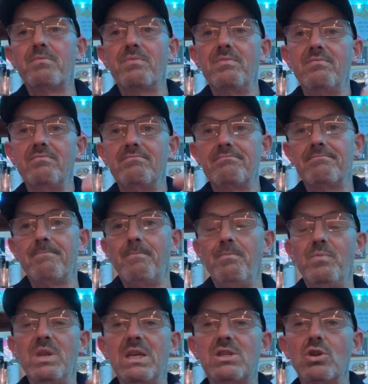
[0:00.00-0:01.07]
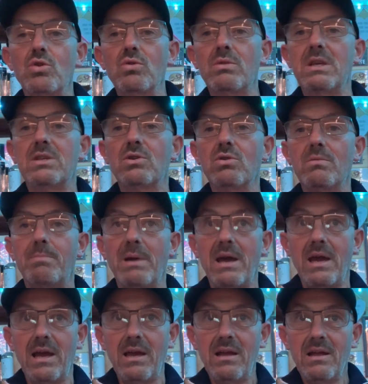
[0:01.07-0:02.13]
it's a good
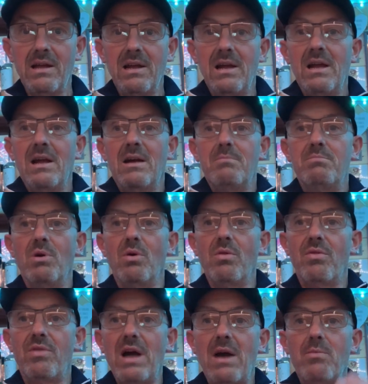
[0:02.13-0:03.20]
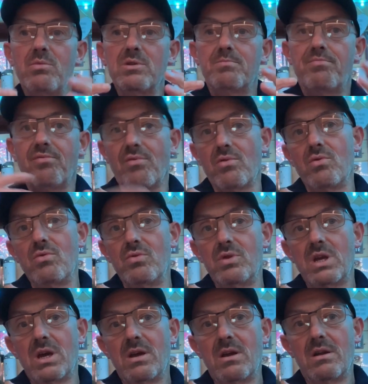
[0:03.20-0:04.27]
beer, but that was brewed
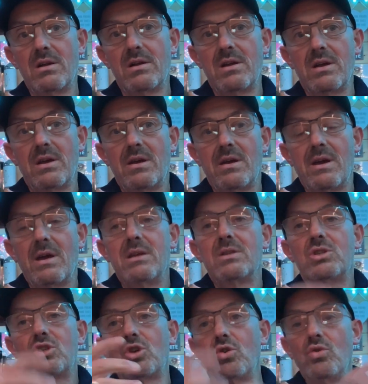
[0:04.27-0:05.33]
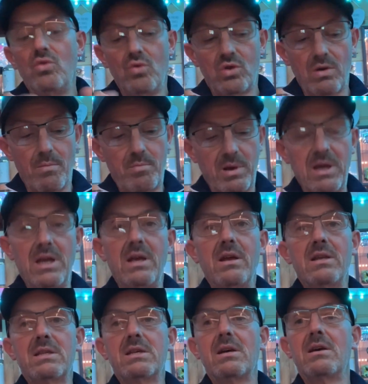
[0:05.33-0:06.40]
to
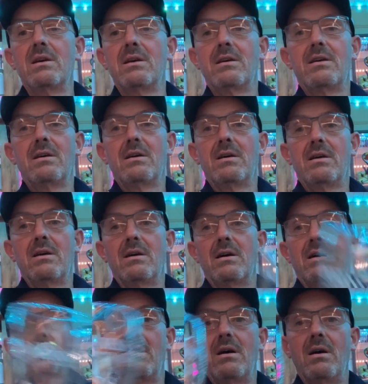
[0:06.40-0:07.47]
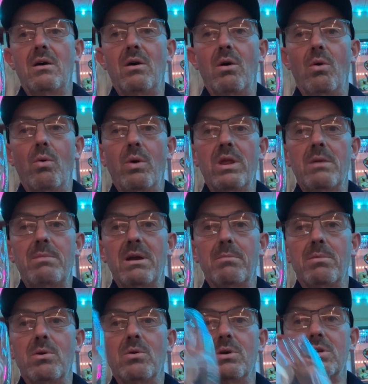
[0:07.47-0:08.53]
compete with the big
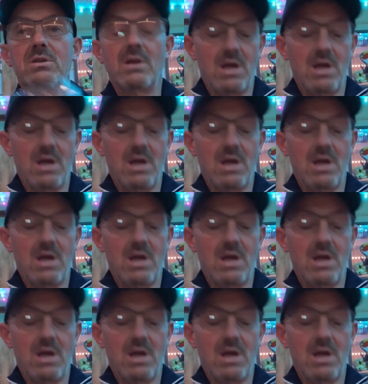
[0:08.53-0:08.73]
boys.